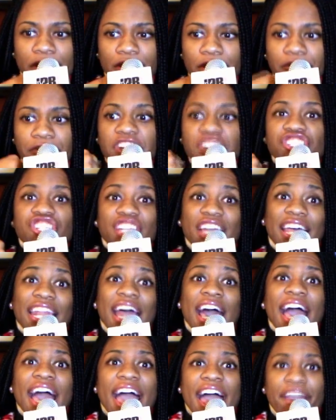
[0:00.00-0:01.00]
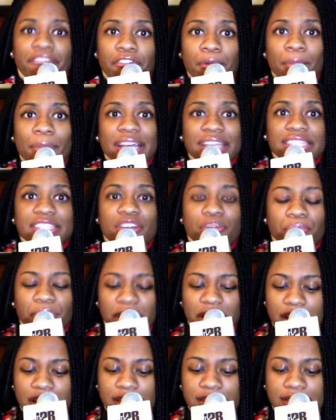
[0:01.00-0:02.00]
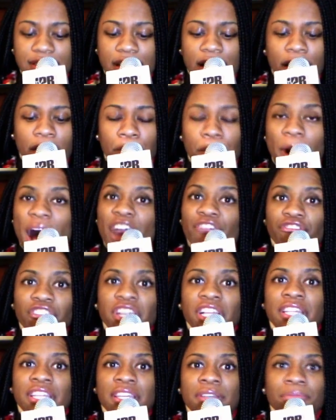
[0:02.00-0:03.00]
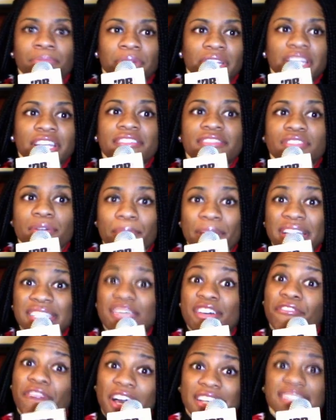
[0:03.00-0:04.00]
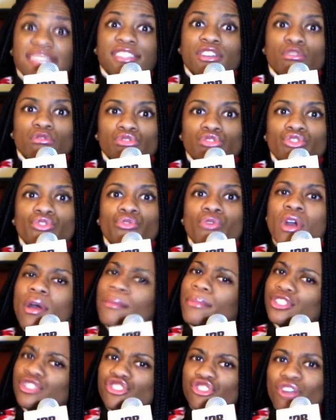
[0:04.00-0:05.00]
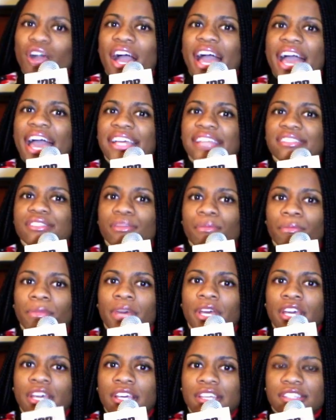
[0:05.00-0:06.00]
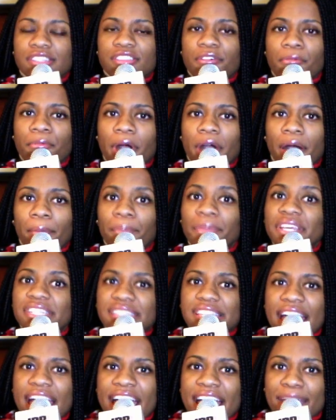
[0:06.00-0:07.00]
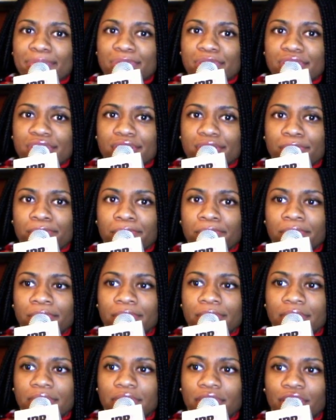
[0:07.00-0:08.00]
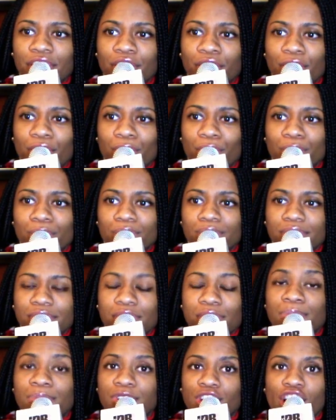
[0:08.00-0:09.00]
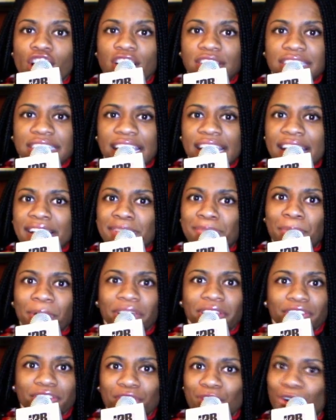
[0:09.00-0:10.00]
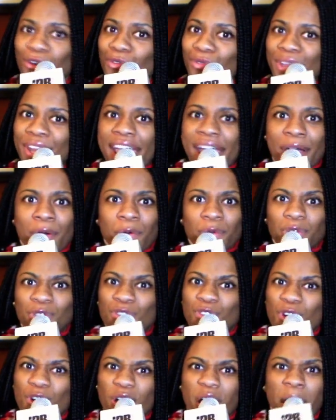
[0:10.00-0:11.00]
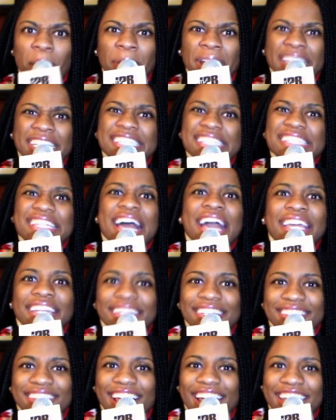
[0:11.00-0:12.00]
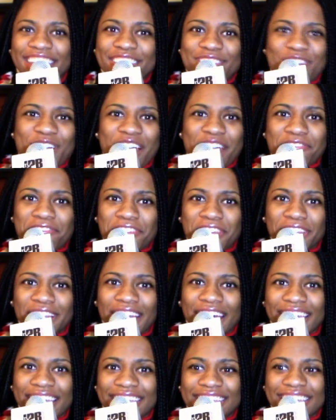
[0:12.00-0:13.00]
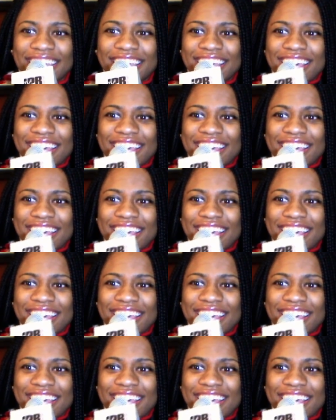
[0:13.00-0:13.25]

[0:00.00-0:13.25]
the vision that I had for myself, because I really believed in myself. I still do. But, you know, I had some mishaps and some, you know, some dark days. But, you know, now, you know, I'm excited. Like, you know, I feel like